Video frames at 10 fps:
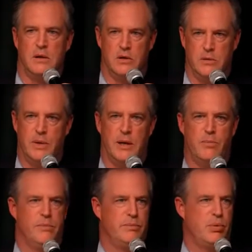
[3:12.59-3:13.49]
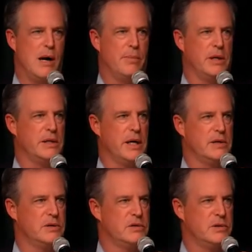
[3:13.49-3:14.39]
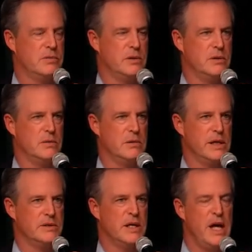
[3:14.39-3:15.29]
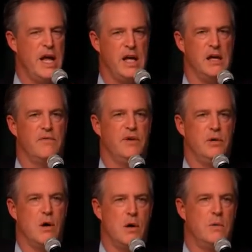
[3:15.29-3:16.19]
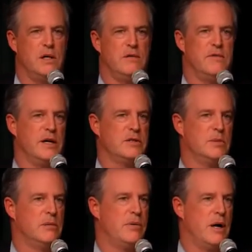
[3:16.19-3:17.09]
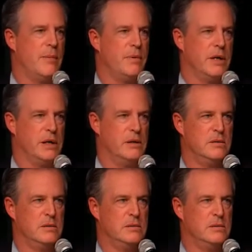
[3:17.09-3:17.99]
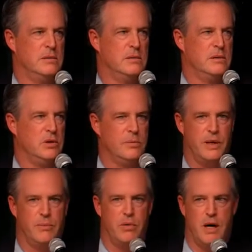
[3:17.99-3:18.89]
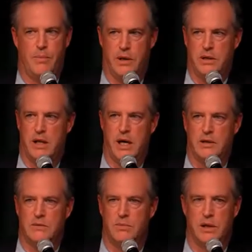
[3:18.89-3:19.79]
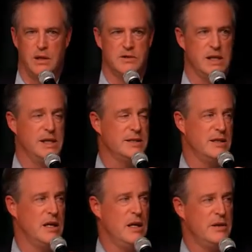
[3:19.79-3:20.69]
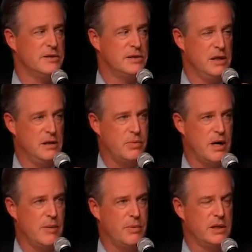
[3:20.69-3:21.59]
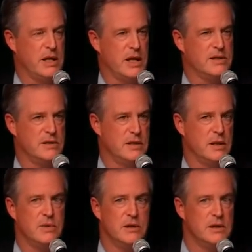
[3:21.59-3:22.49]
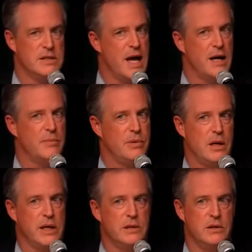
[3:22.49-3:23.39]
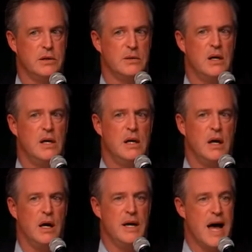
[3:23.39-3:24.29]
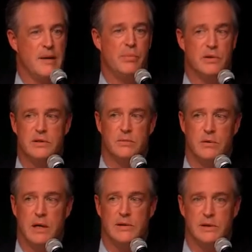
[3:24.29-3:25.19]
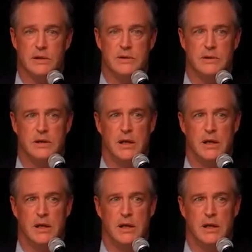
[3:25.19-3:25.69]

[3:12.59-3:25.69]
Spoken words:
you pay property taxes through your rents. If you own investment property, you pay property tax because the senior property tax exemption does not apply to your non-principal residents.